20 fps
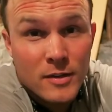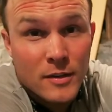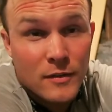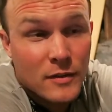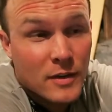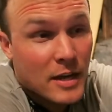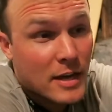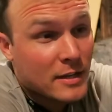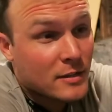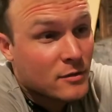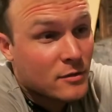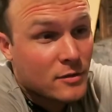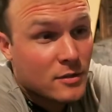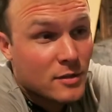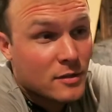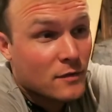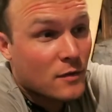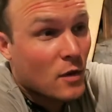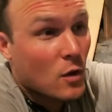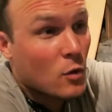if he answers
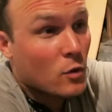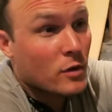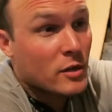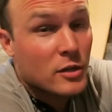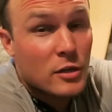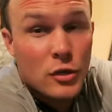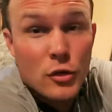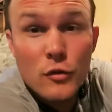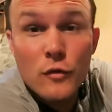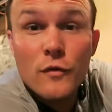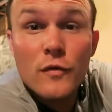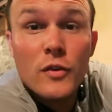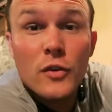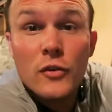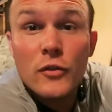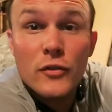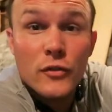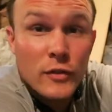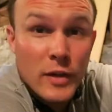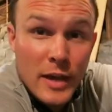his phone and you
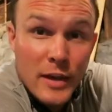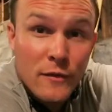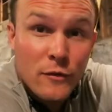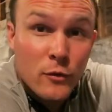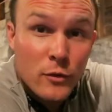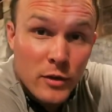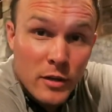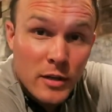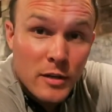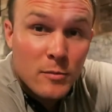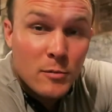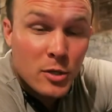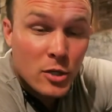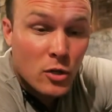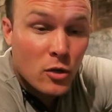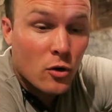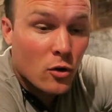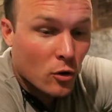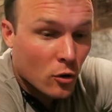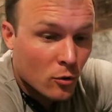feel safe with him in
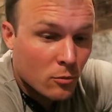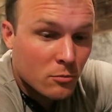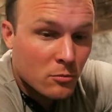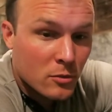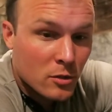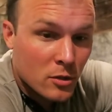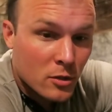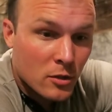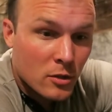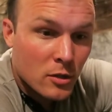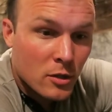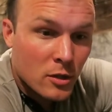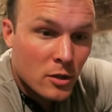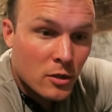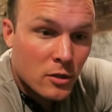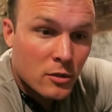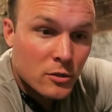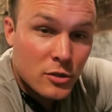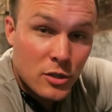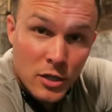your home,
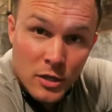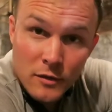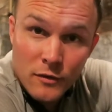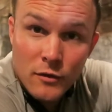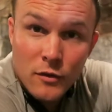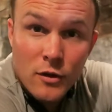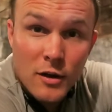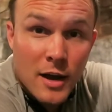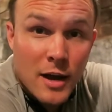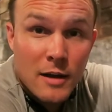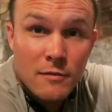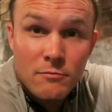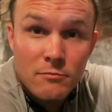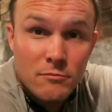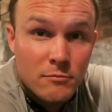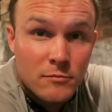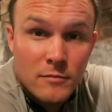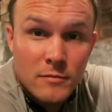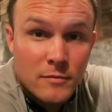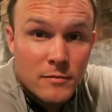Jennifer, I
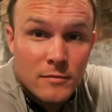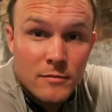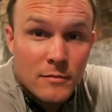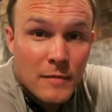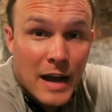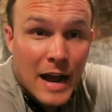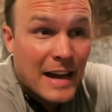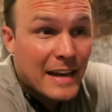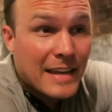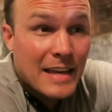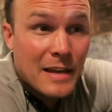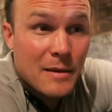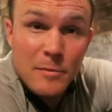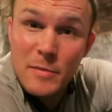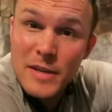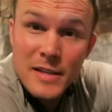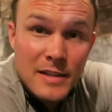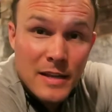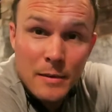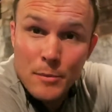can't
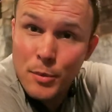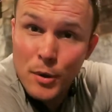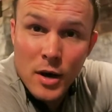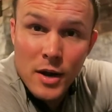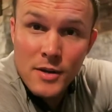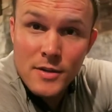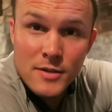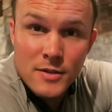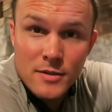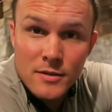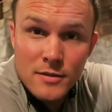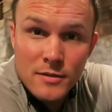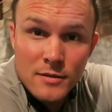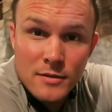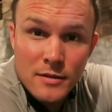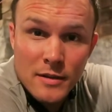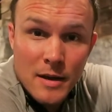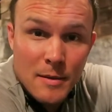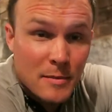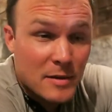beat that price.
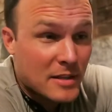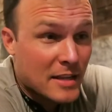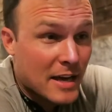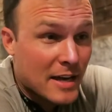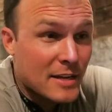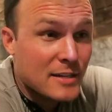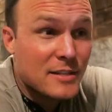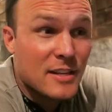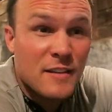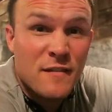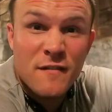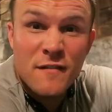I mean, that is a